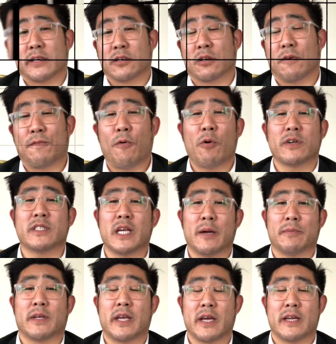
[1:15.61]
So the
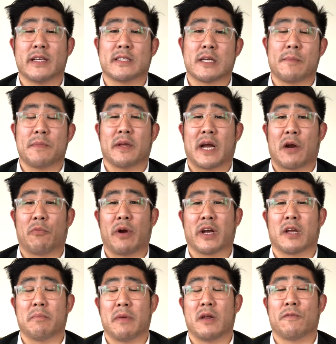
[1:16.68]
4-step kit is something I
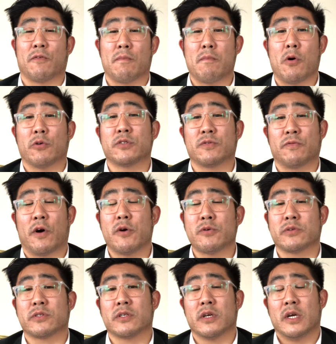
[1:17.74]
recommend for most
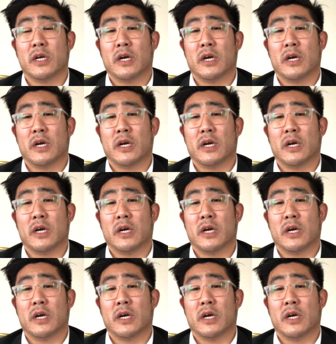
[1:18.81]
folks.